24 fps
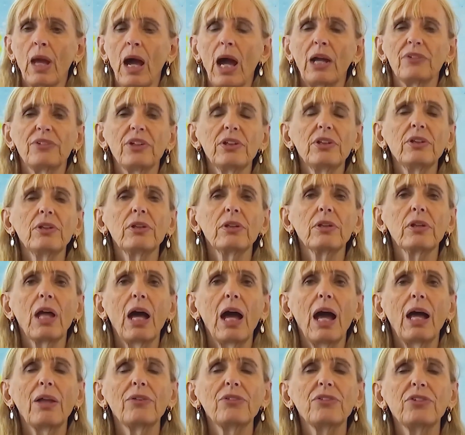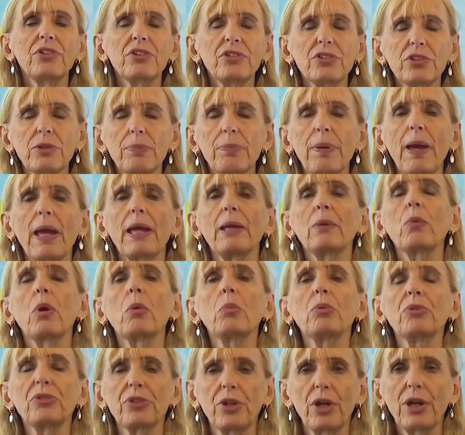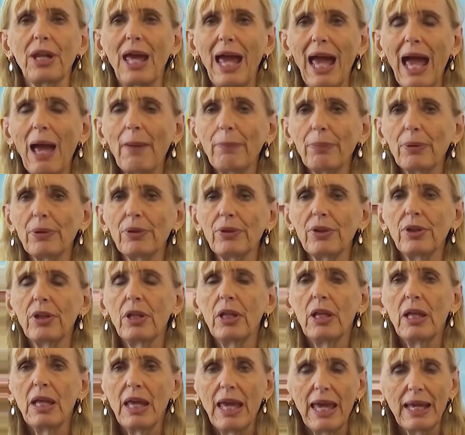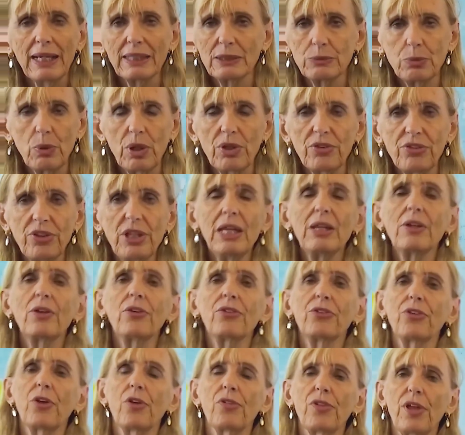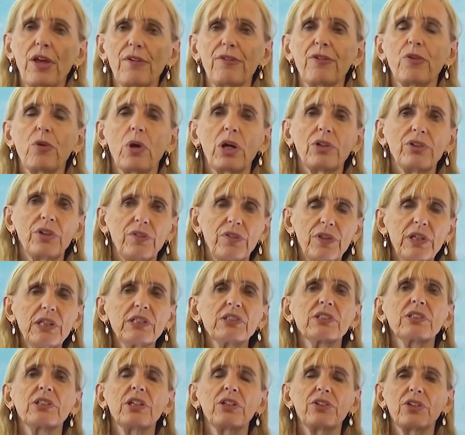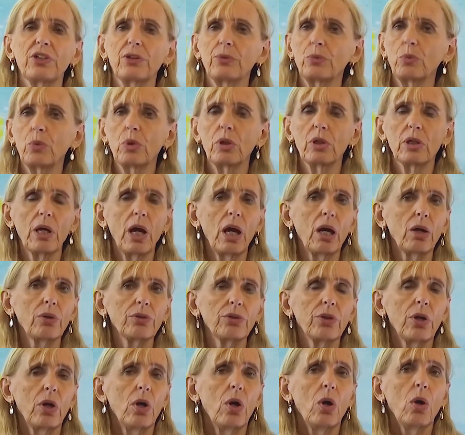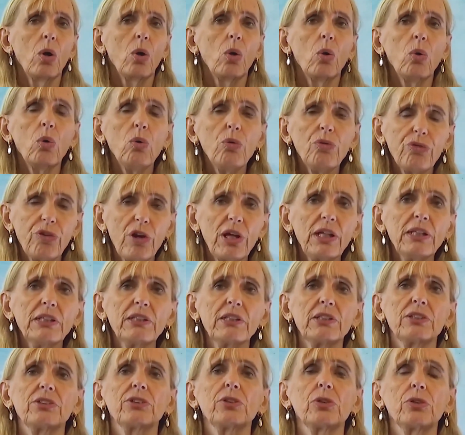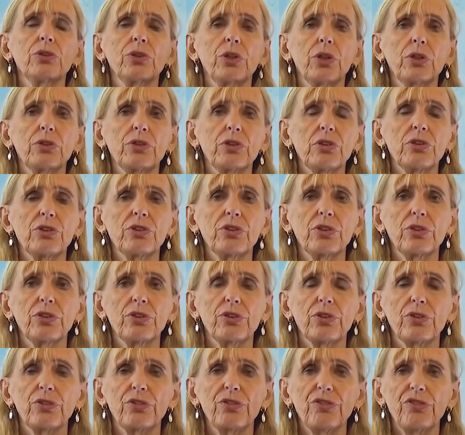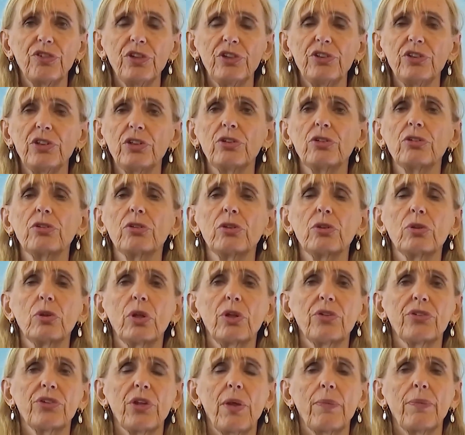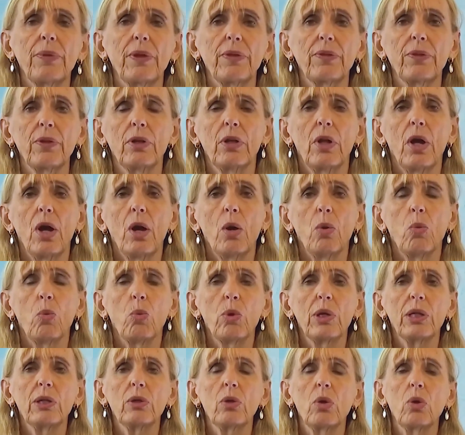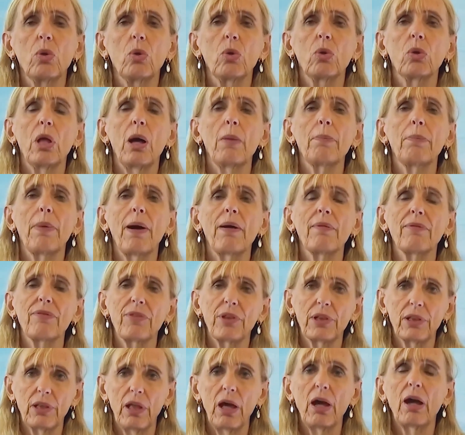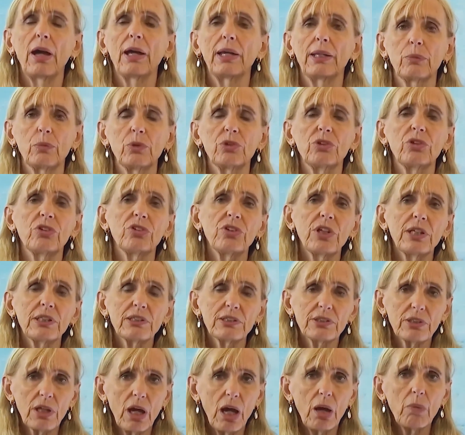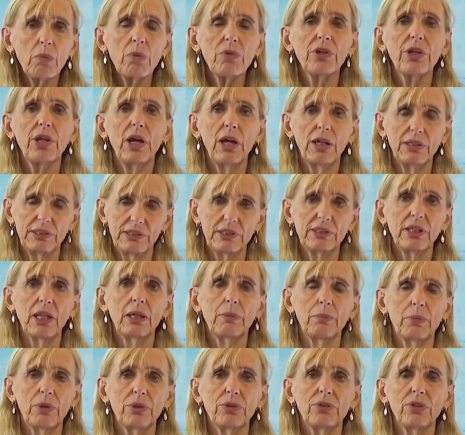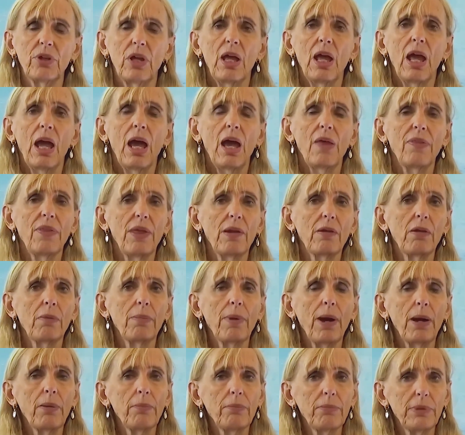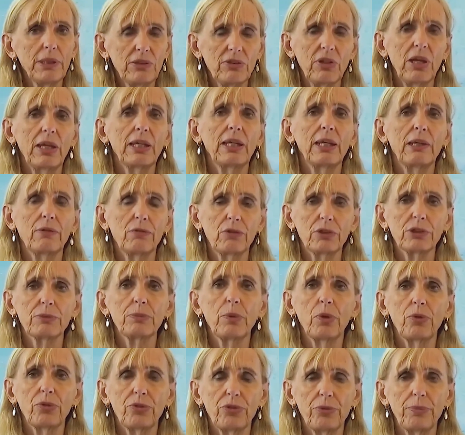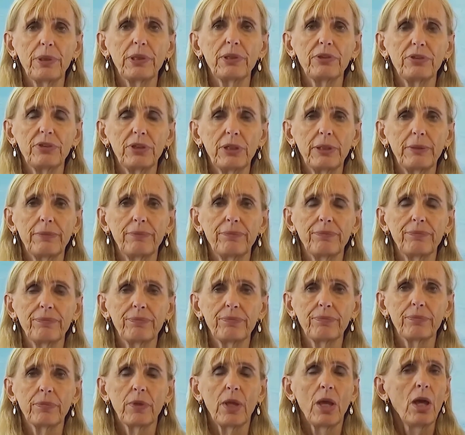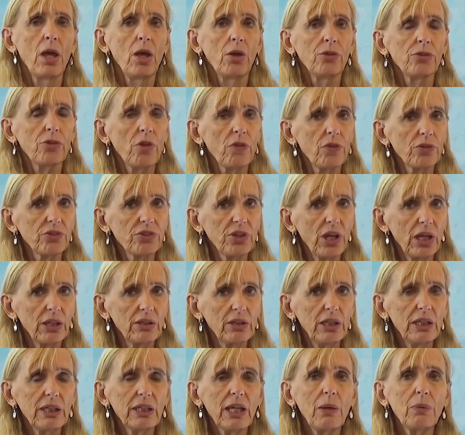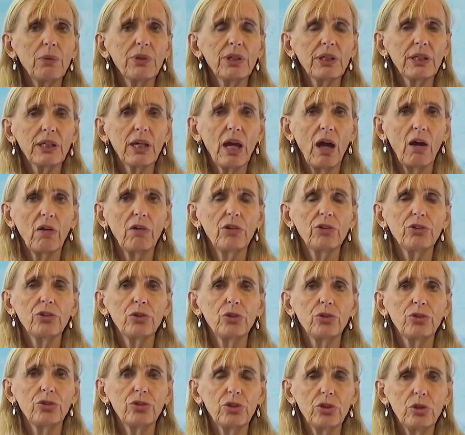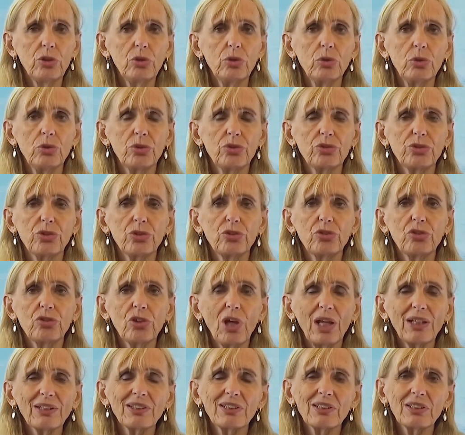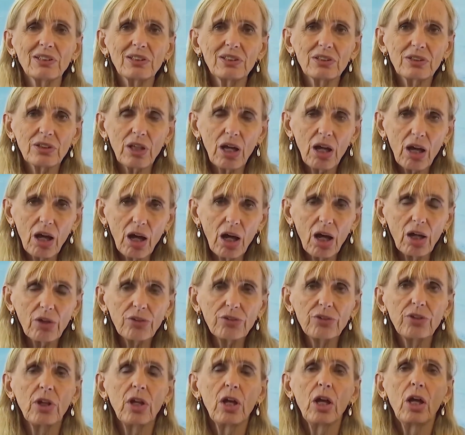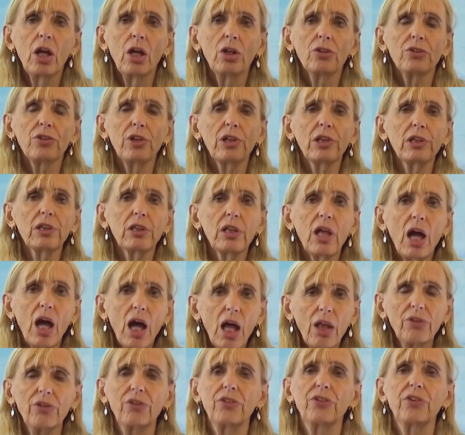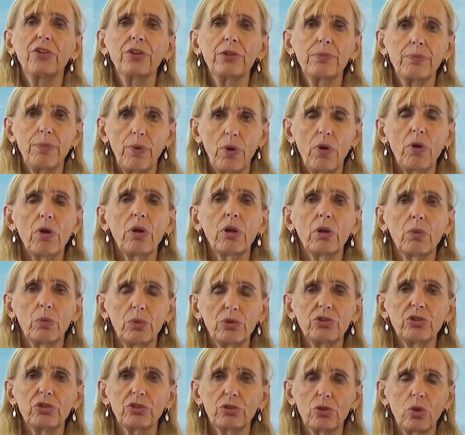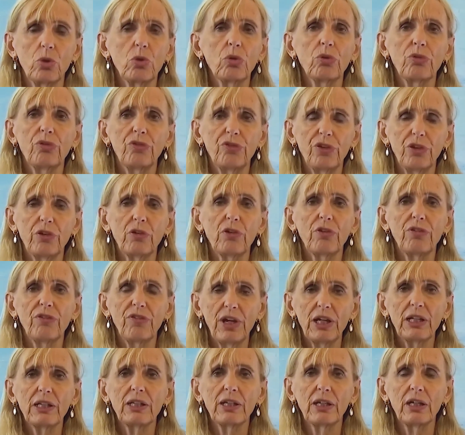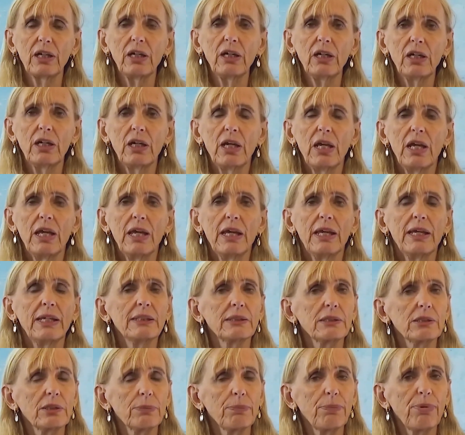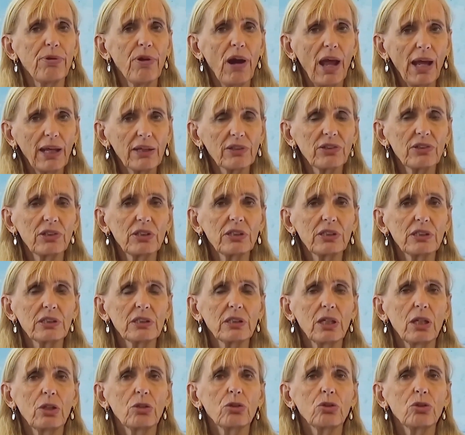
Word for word: I didn't anticipate what was going to happen X, Y, Z, and so therefore I did this and it didn't work out. All phrases you'll notice that, that fit into uh, something that we call above the line, which is they start with an I statement and they're about me taking responsibility. So the technique I would encourage you to use to just start to lance this boil, which is called fear of failure, is to practice